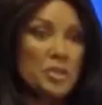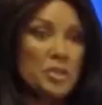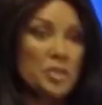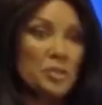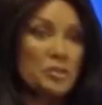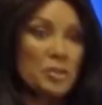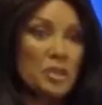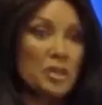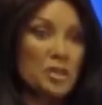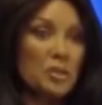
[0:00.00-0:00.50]

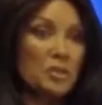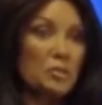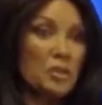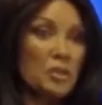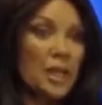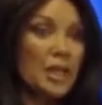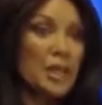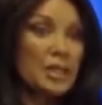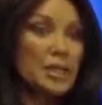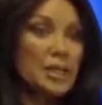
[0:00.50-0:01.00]
Sometimes
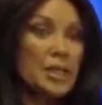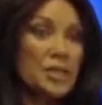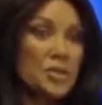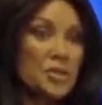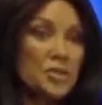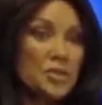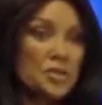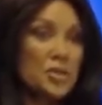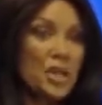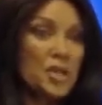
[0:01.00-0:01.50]
they inspire
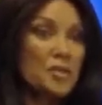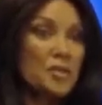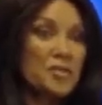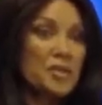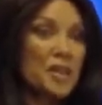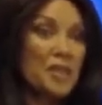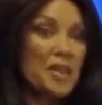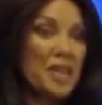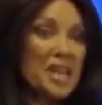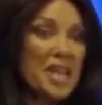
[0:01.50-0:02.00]
a sense
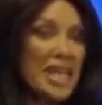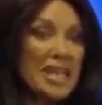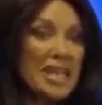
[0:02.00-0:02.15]
of hunger